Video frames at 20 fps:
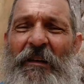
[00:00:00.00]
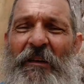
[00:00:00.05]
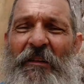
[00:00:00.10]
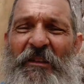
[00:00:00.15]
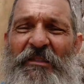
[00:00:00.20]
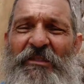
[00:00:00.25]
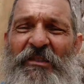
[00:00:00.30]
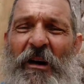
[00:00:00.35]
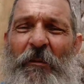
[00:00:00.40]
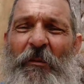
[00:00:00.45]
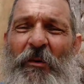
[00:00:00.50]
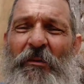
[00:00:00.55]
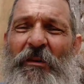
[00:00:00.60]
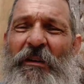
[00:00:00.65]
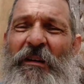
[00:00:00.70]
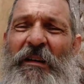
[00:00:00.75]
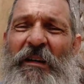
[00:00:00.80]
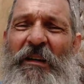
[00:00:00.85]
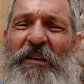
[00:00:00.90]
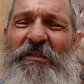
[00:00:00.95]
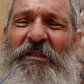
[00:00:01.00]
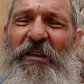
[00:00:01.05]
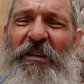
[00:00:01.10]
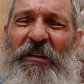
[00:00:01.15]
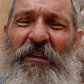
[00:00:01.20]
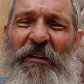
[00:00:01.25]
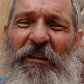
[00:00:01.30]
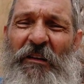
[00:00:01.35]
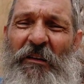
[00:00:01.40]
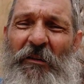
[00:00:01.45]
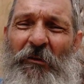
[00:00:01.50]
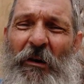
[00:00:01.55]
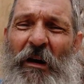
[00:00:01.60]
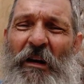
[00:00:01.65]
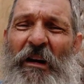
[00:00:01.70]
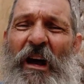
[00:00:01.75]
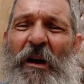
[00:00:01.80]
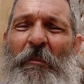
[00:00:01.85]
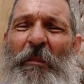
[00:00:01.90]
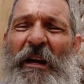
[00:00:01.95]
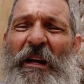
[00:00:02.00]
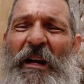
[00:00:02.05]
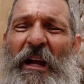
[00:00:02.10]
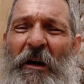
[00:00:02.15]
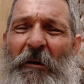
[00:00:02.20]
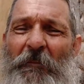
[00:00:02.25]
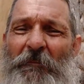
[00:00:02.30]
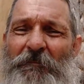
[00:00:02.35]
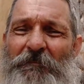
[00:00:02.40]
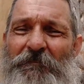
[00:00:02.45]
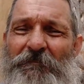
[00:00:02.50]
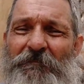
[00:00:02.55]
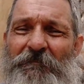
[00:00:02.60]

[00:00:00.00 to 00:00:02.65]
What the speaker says: And this time it really is Grey Nomad out.